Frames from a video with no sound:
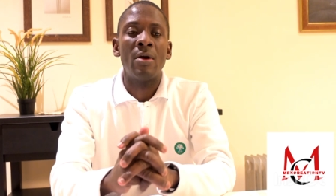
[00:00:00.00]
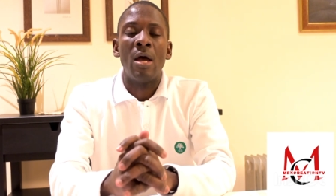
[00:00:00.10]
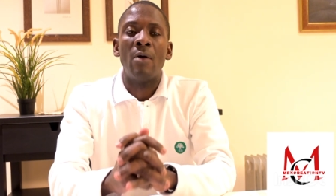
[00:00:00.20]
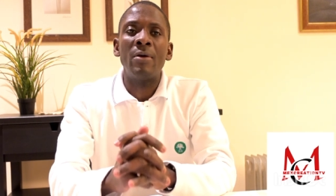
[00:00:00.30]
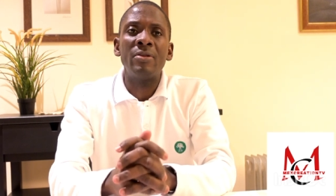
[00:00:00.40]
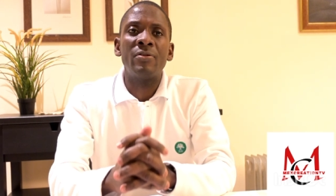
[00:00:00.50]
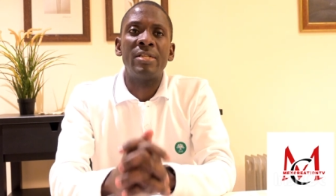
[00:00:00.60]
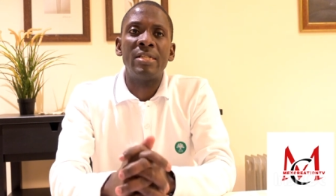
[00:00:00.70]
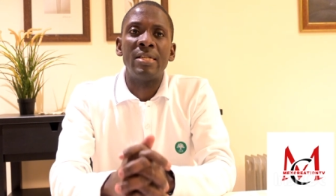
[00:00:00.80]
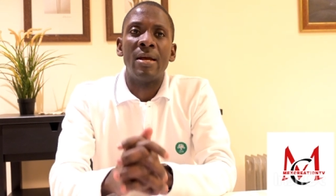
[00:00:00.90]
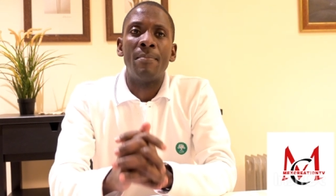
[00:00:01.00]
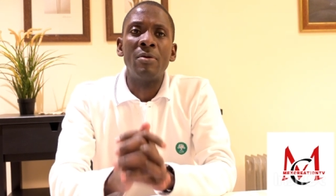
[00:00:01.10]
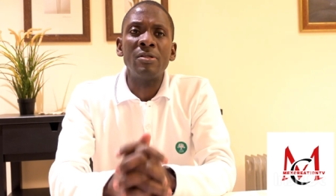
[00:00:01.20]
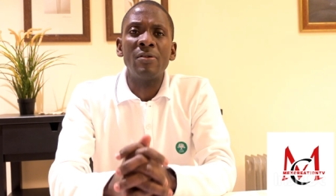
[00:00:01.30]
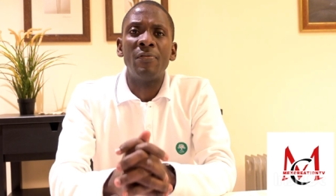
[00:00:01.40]
i want to share
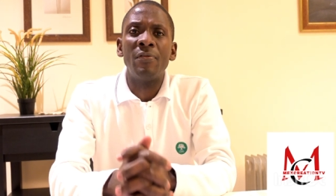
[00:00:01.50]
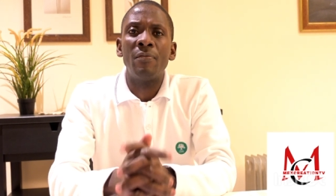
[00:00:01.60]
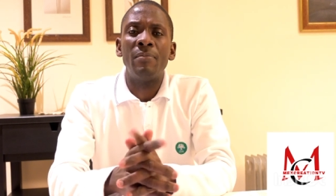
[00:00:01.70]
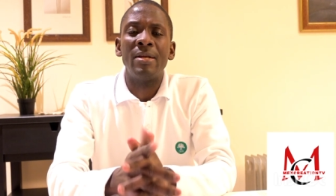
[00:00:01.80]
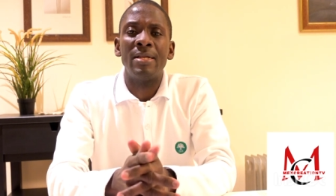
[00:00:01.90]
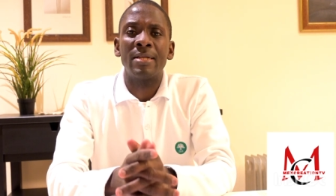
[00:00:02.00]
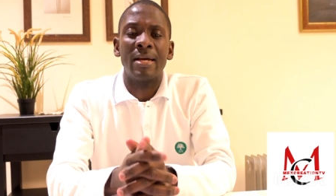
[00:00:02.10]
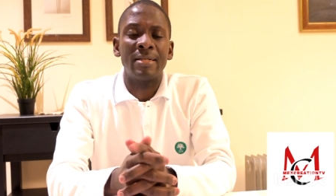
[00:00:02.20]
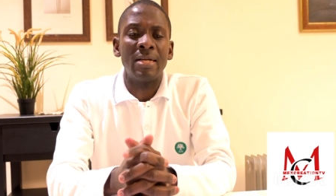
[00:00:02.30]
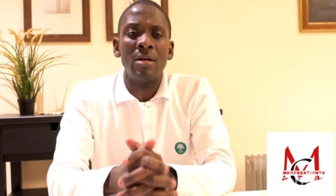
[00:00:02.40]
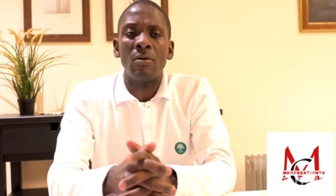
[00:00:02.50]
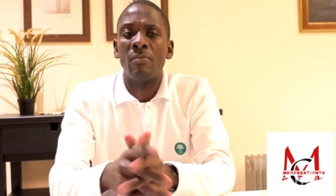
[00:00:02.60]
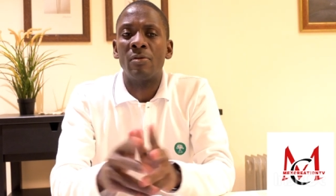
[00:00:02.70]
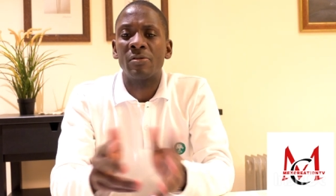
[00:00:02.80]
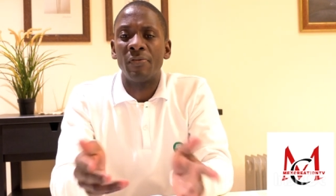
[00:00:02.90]
most of you been in qatar or
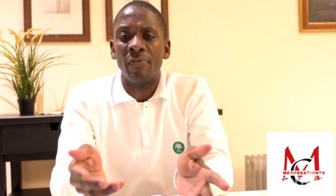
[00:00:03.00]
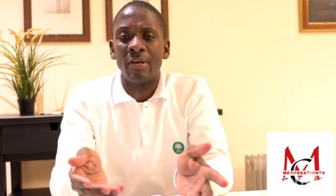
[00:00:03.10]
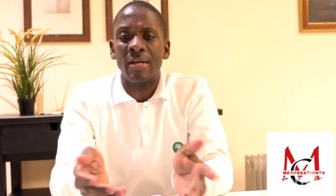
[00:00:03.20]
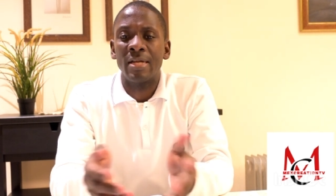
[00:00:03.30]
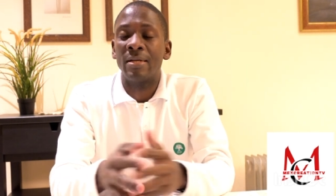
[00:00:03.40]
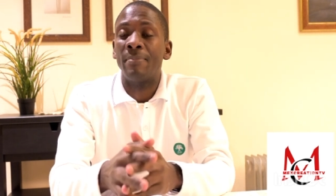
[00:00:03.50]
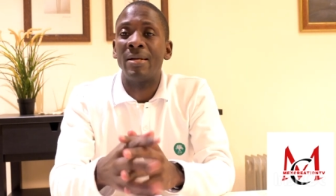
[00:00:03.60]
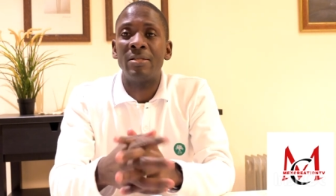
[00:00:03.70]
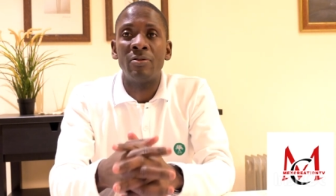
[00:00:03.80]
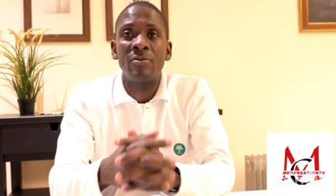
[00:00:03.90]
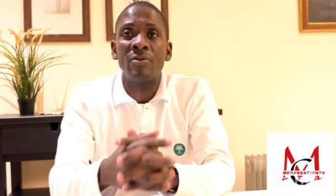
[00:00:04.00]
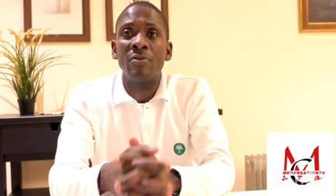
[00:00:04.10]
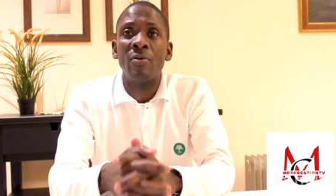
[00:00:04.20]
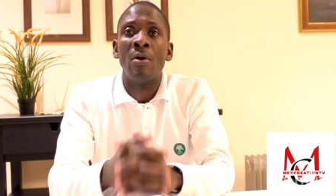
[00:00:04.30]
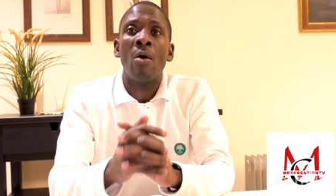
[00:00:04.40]
most of you in qatar but you don't know